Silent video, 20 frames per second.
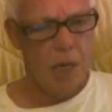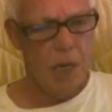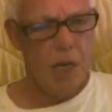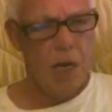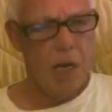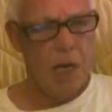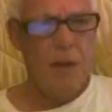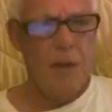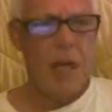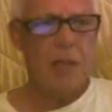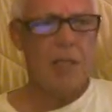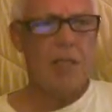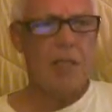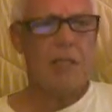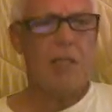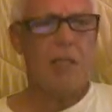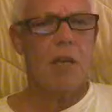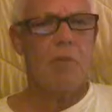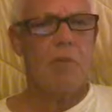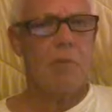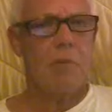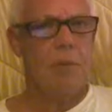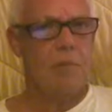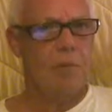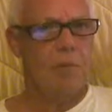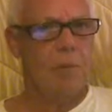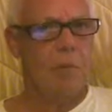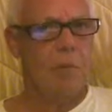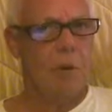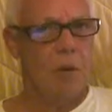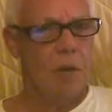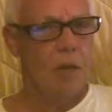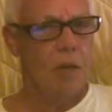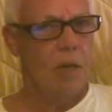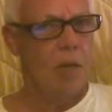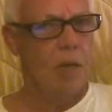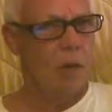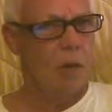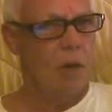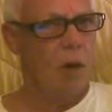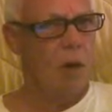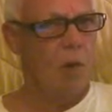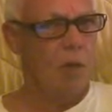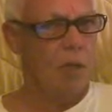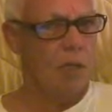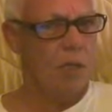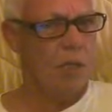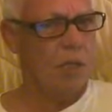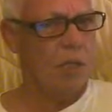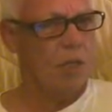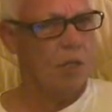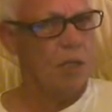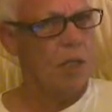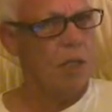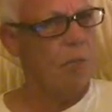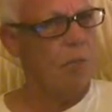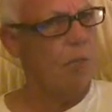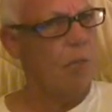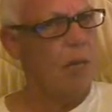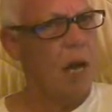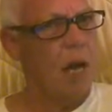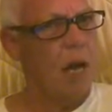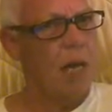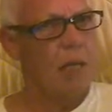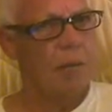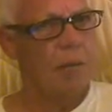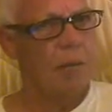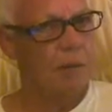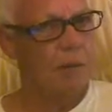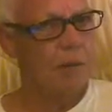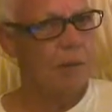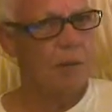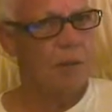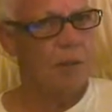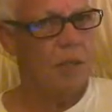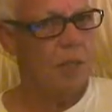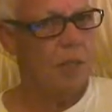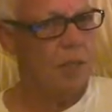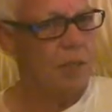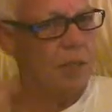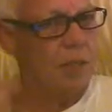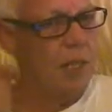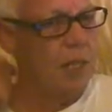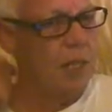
and I've had these lumps before, and they were always just these benign cyst